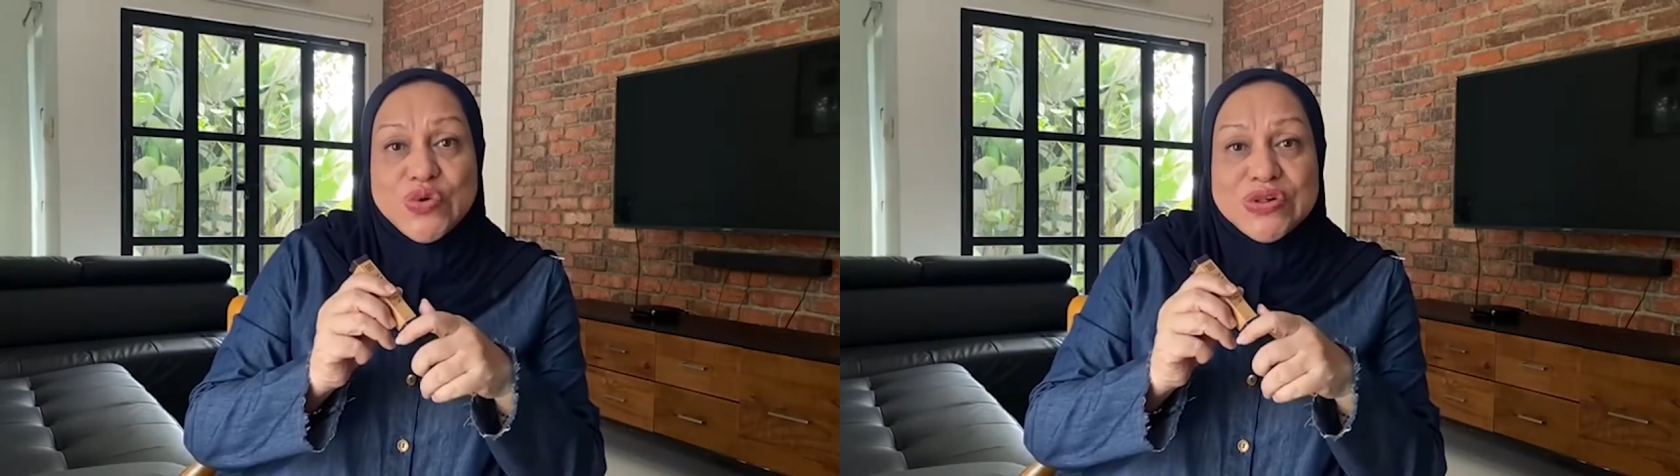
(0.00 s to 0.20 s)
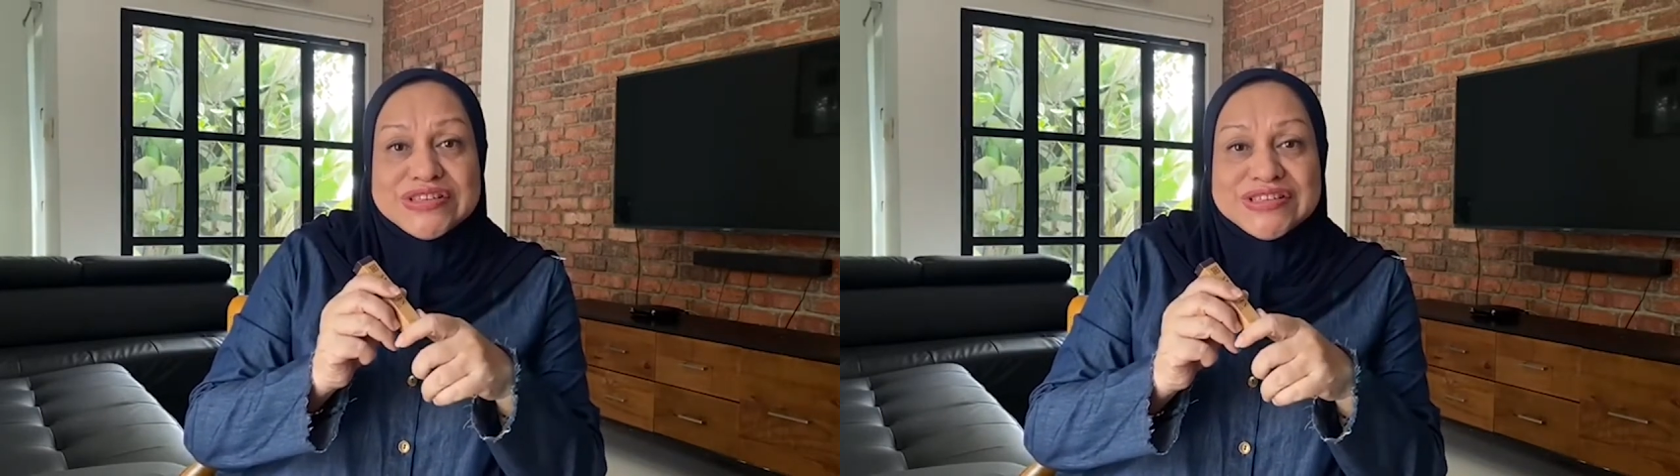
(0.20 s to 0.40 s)

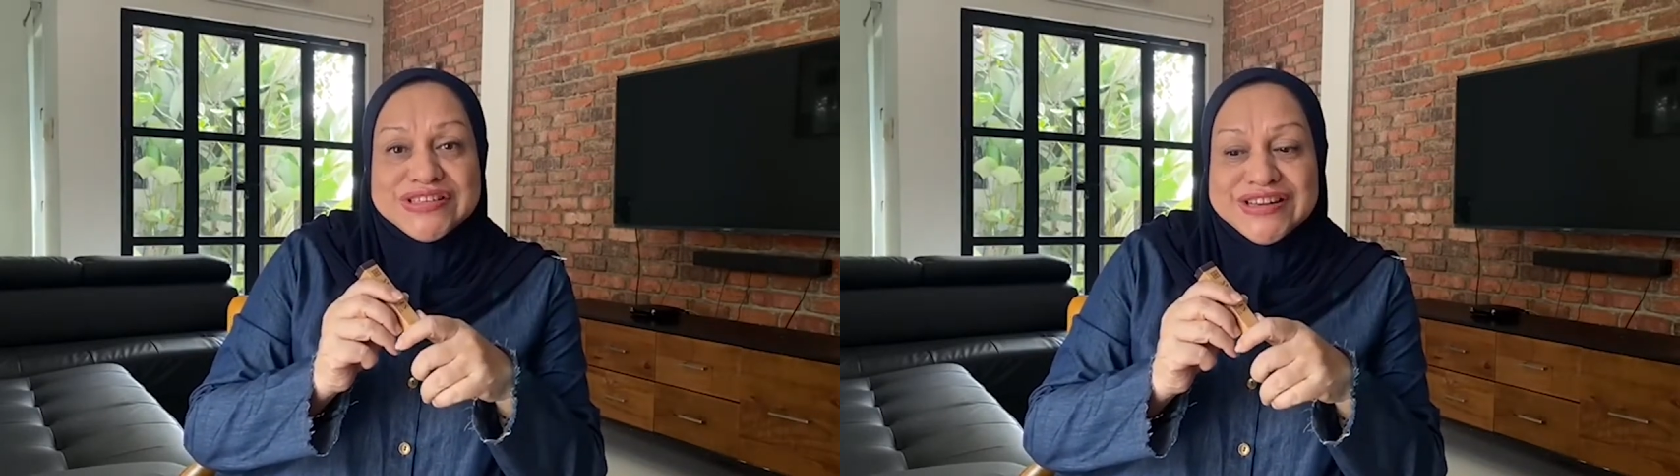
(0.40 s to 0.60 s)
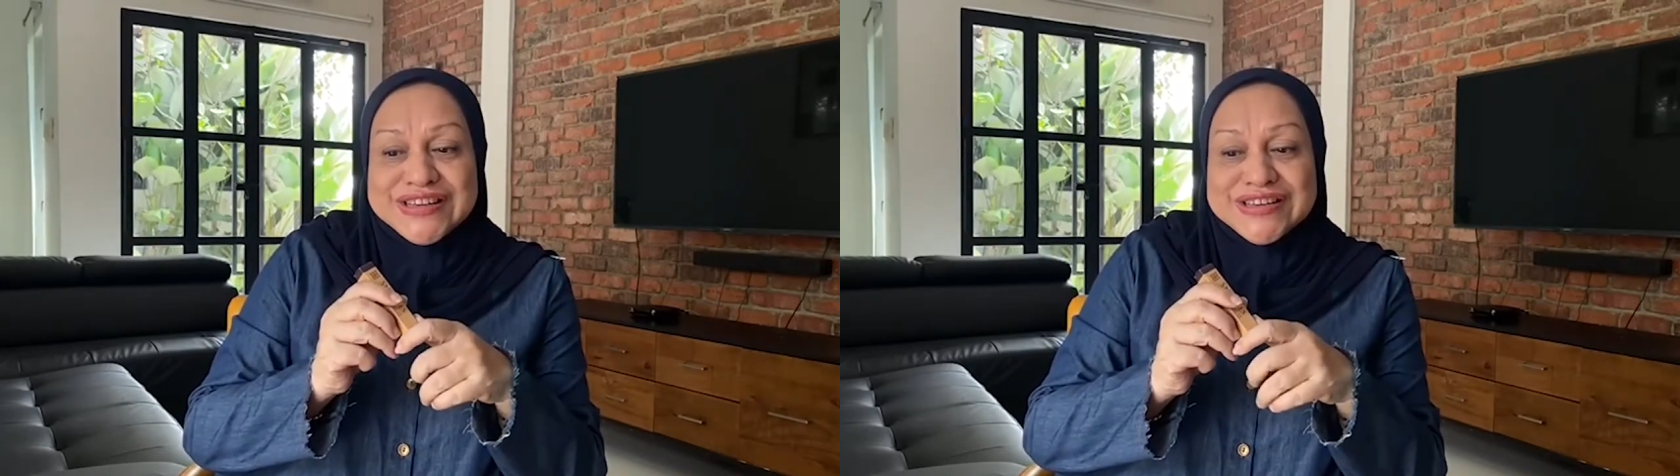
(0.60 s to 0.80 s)
oils
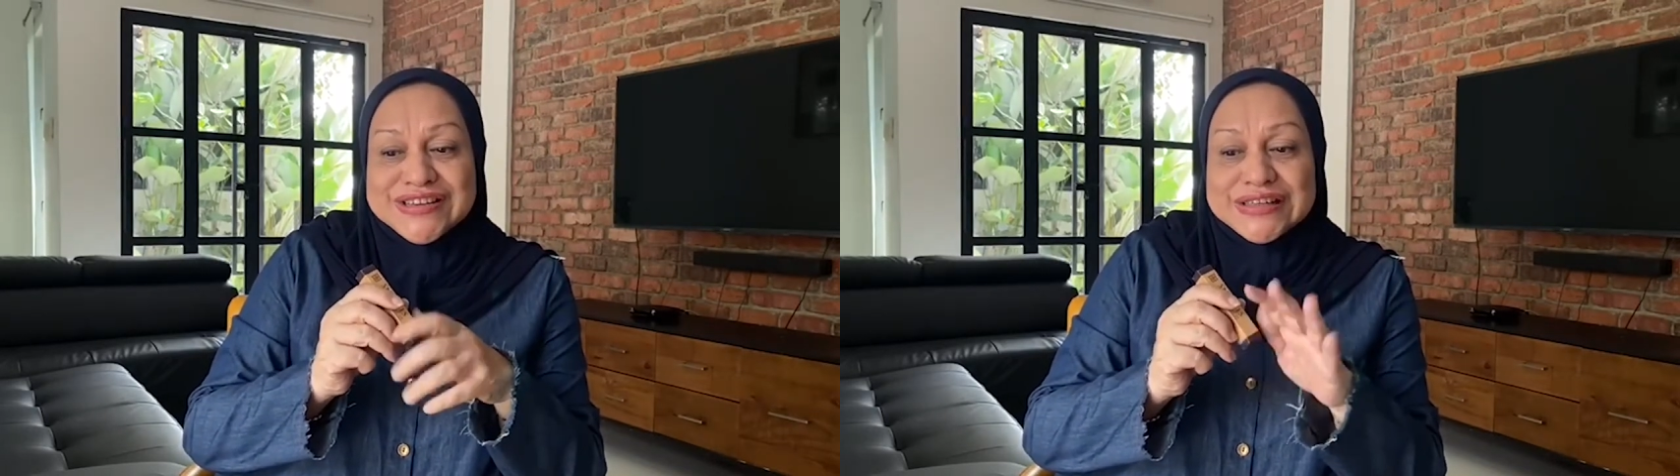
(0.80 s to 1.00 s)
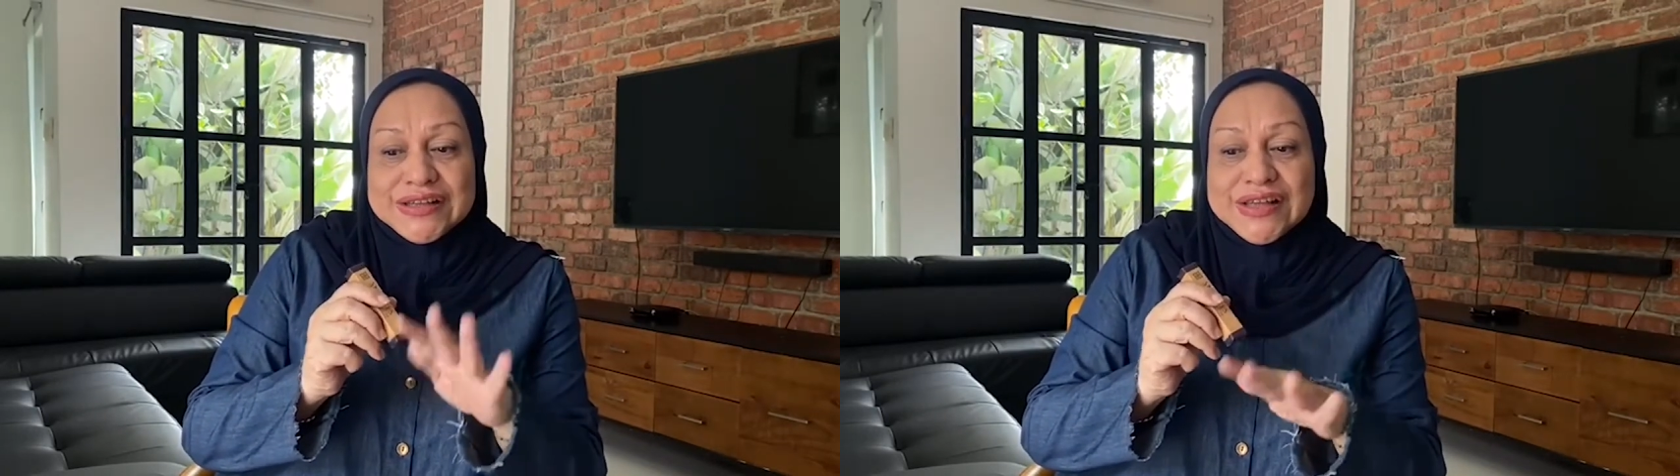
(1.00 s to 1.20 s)
inside
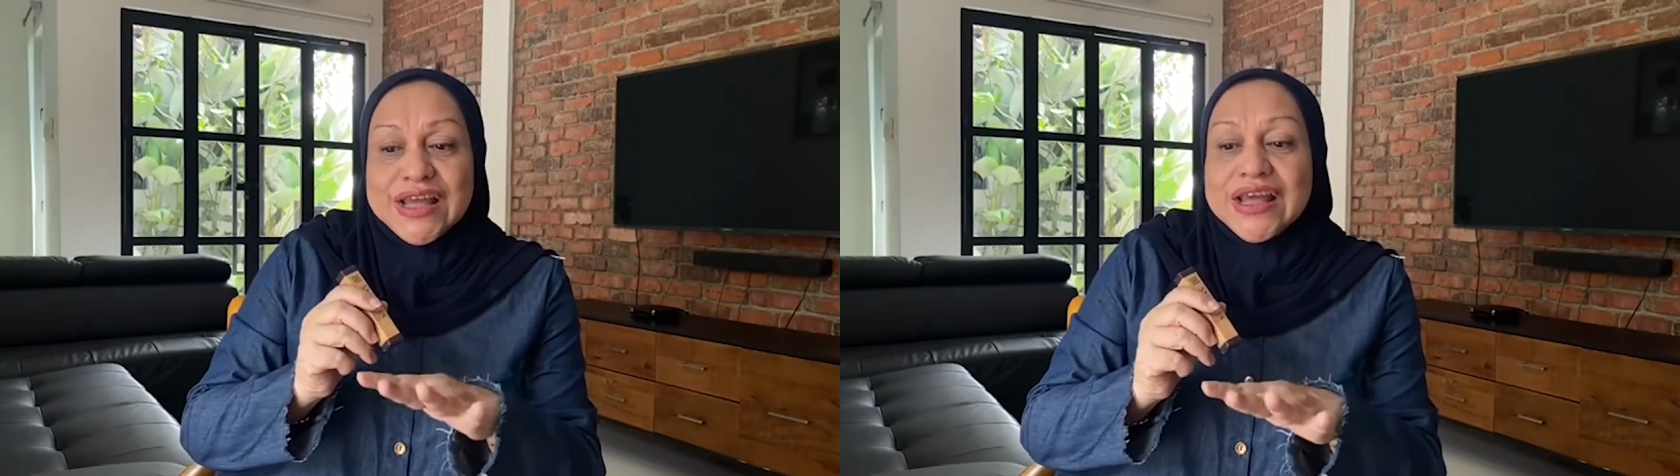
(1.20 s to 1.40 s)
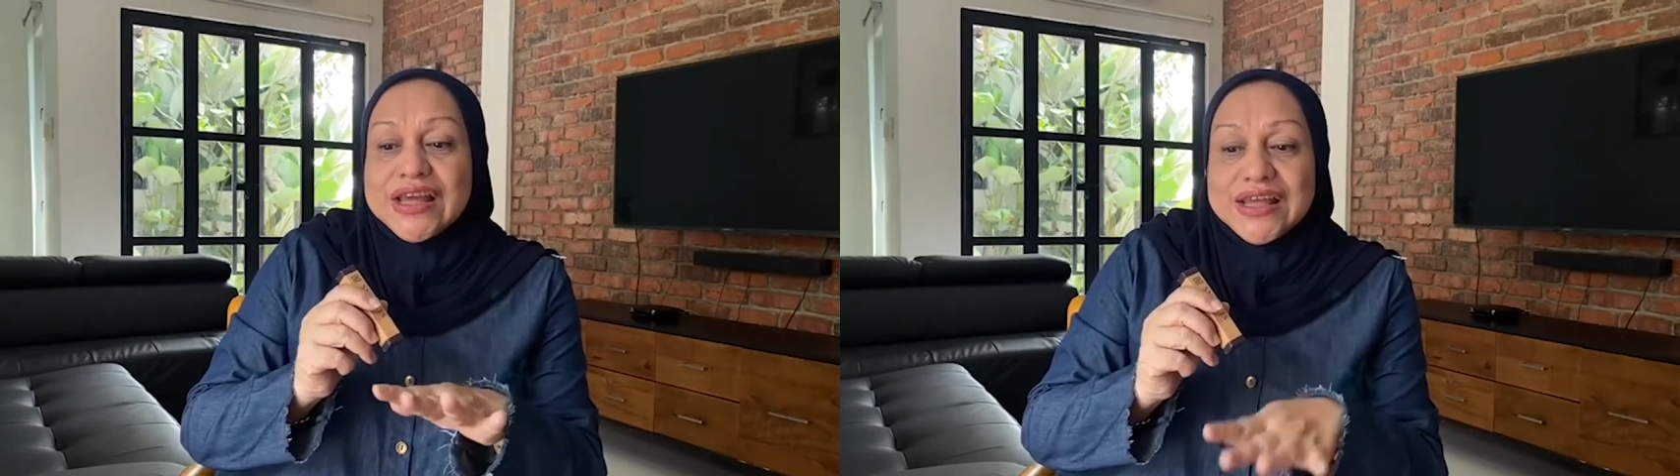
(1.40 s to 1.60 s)
here,
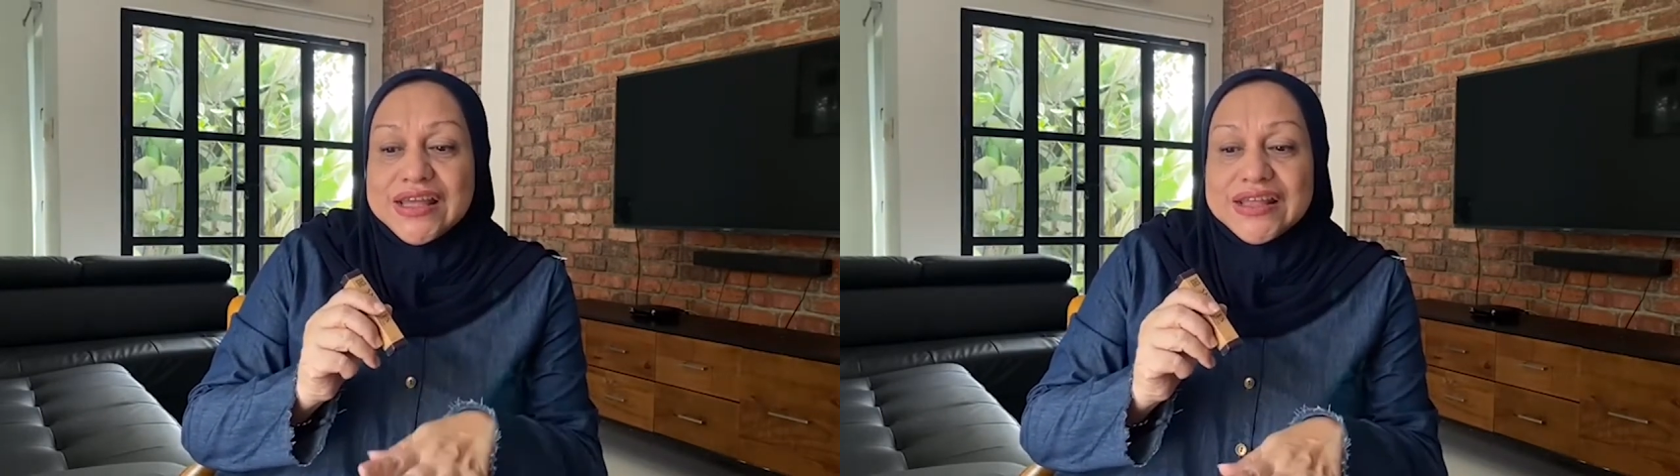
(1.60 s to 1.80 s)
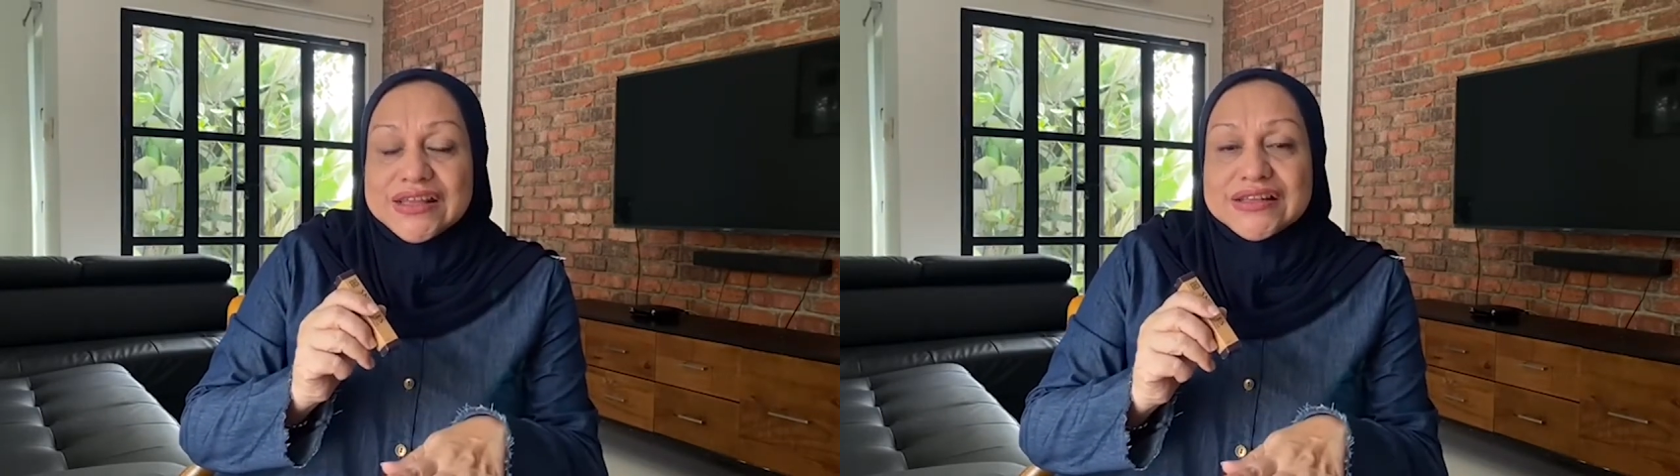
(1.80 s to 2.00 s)

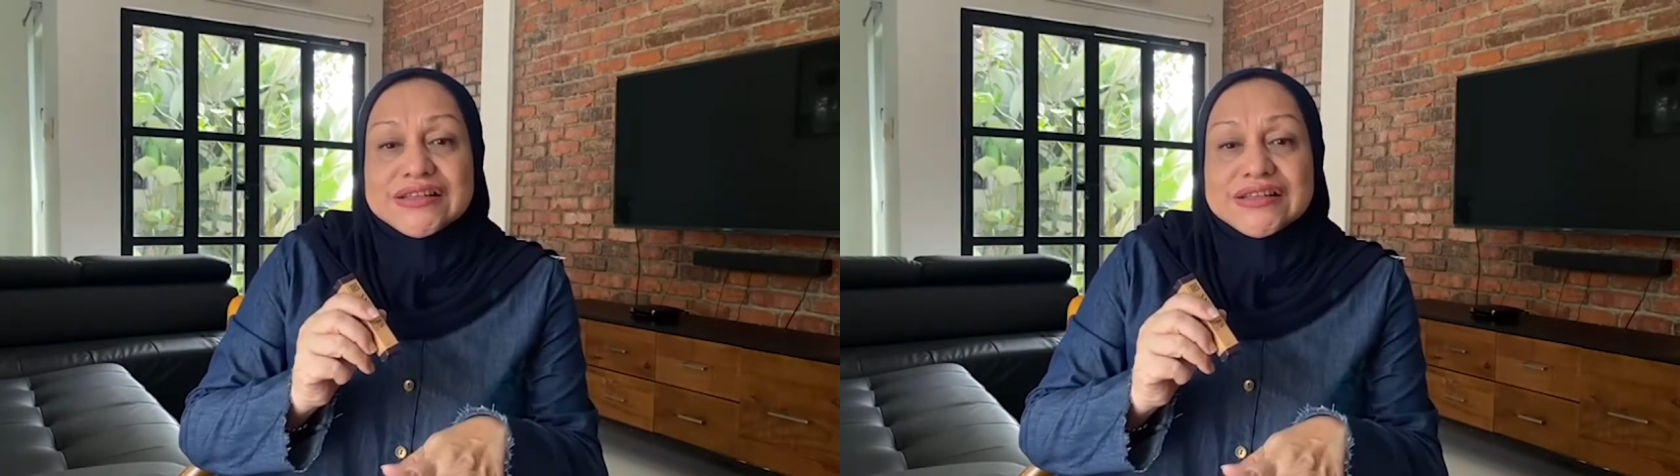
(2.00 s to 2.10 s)
and